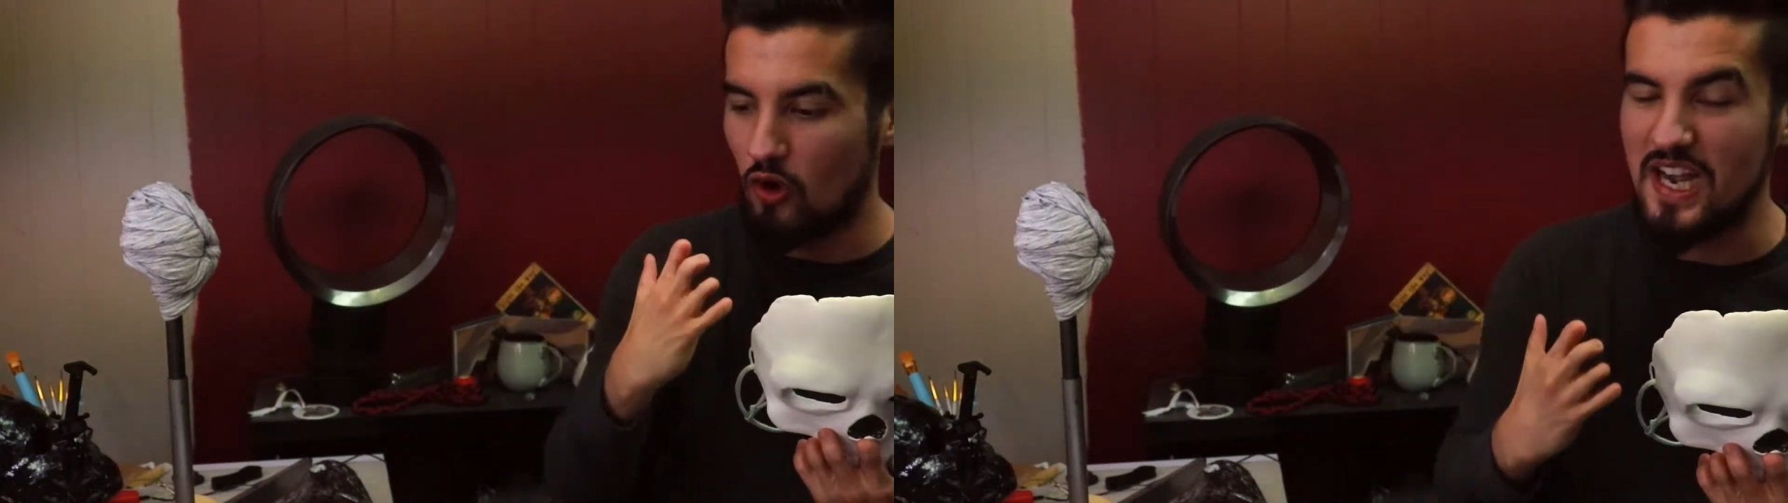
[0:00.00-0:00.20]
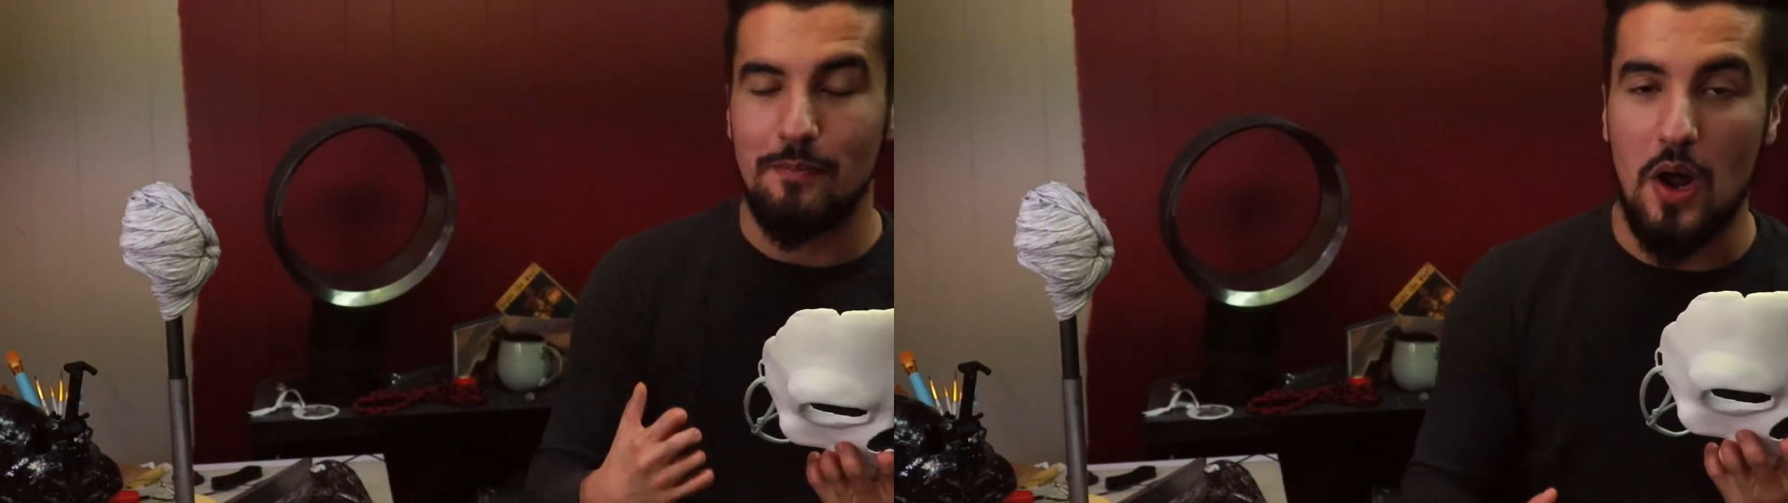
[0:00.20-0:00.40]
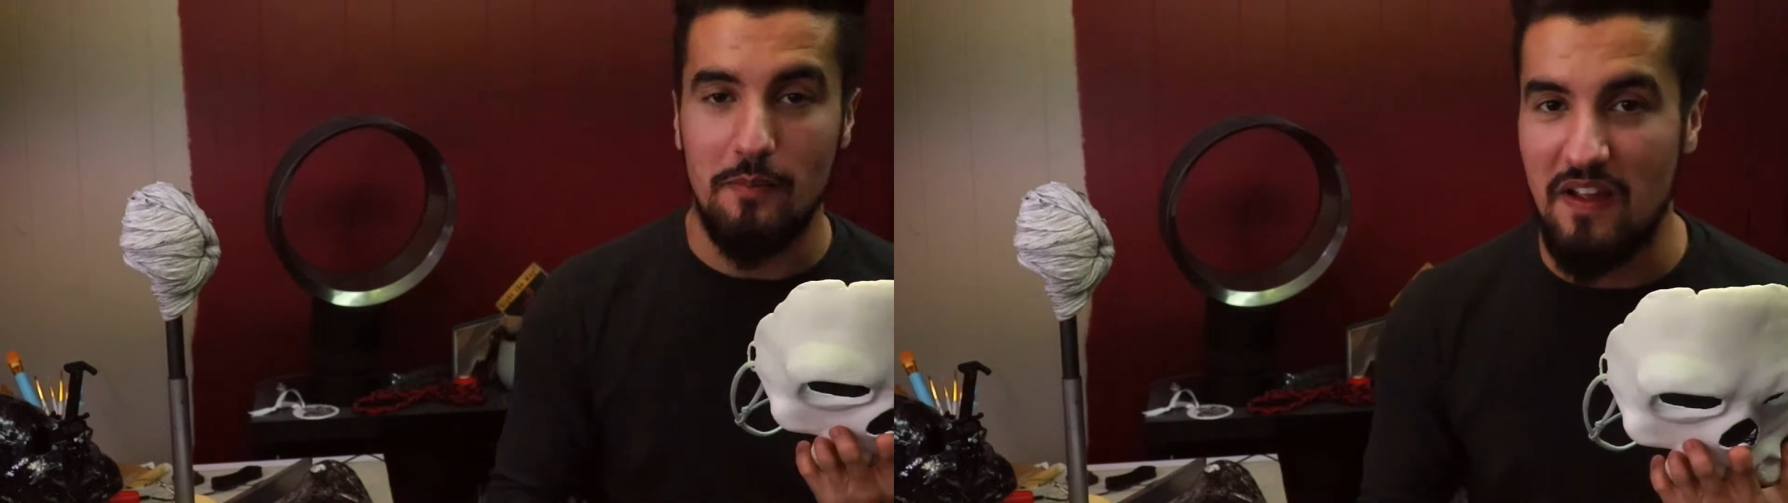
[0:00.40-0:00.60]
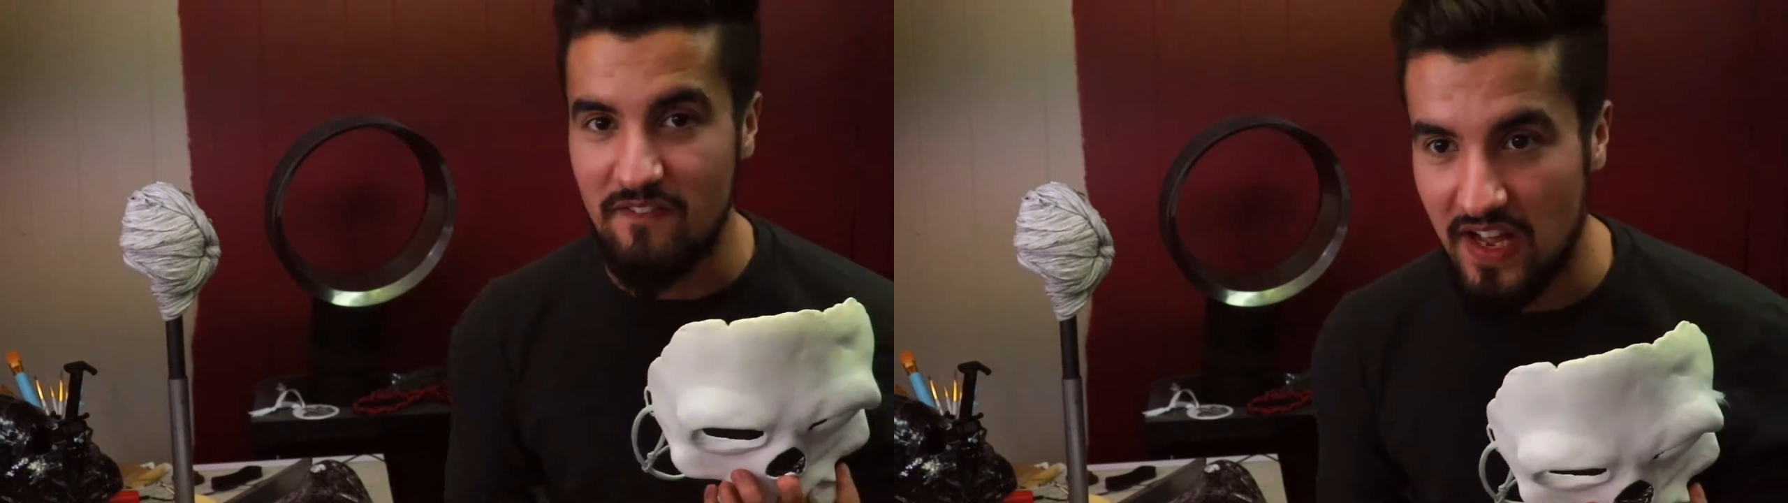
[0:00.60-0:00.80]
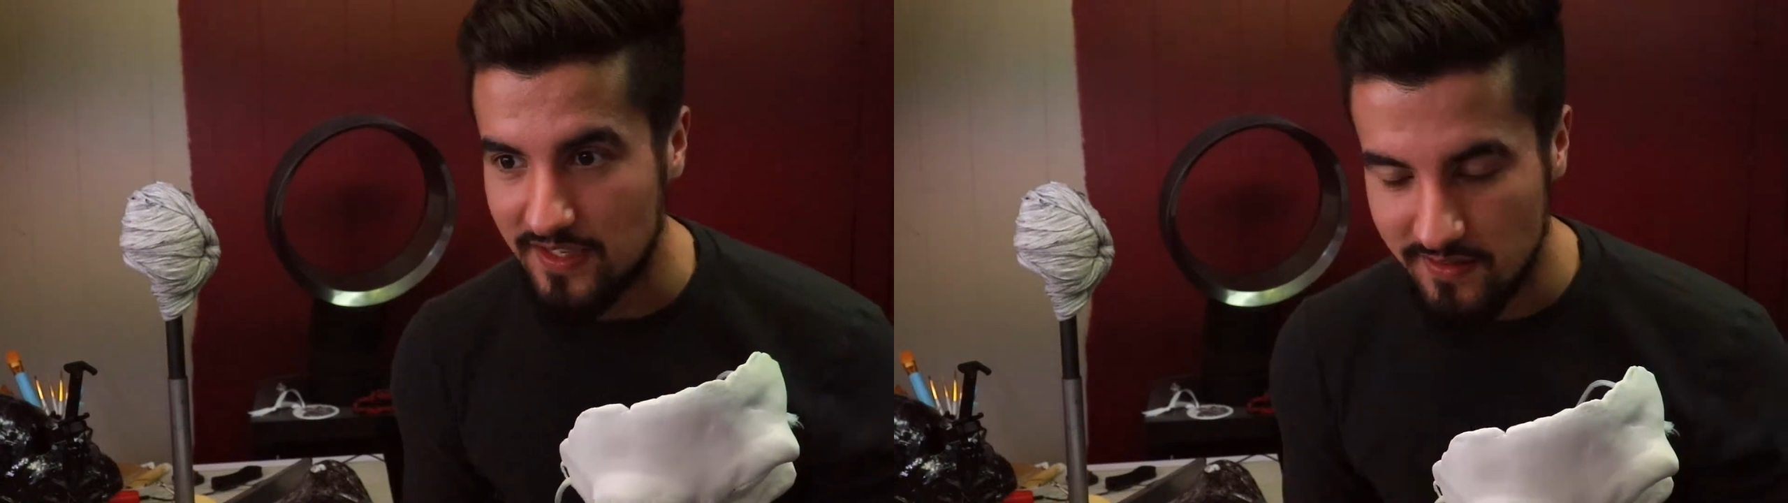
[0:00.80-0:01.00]
right up on my
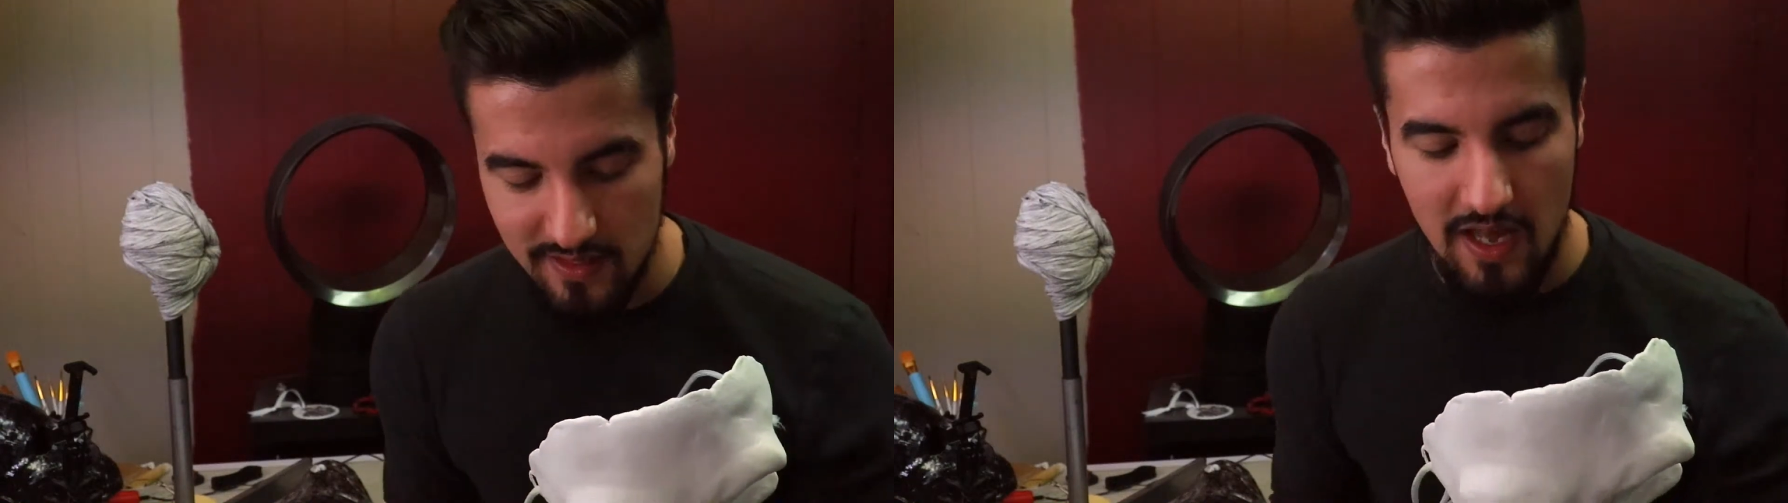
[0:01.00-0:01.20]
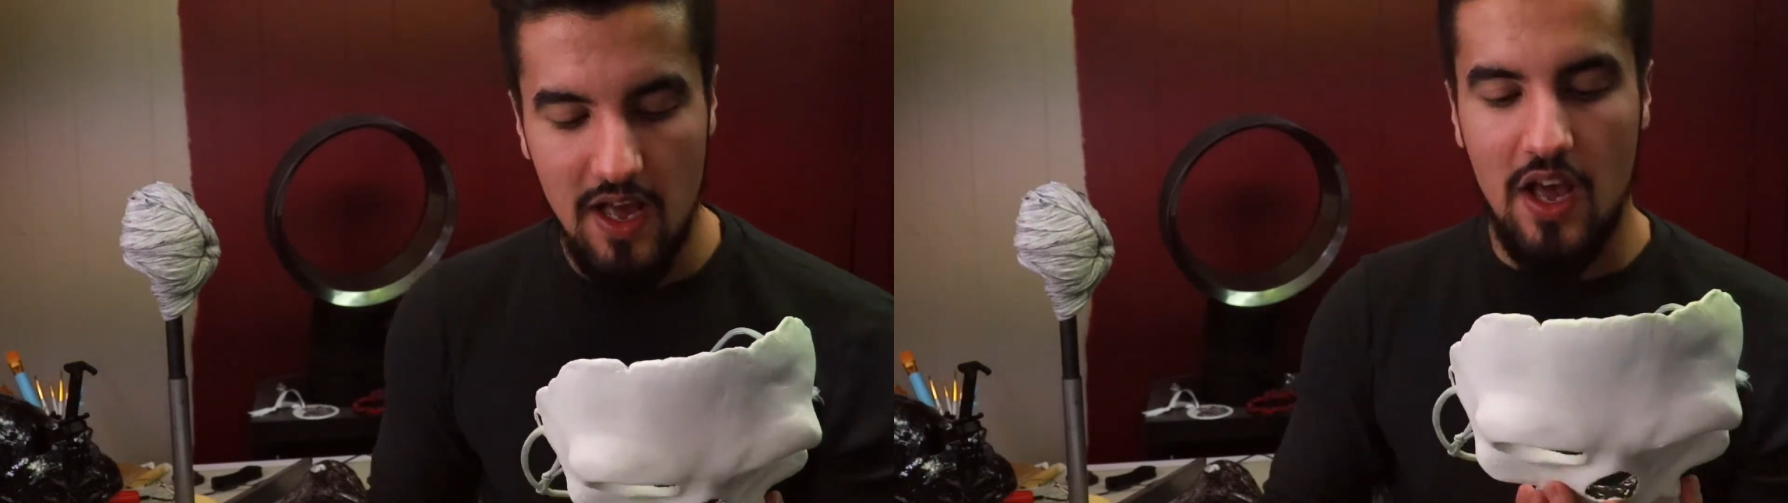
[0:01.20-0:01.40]
face.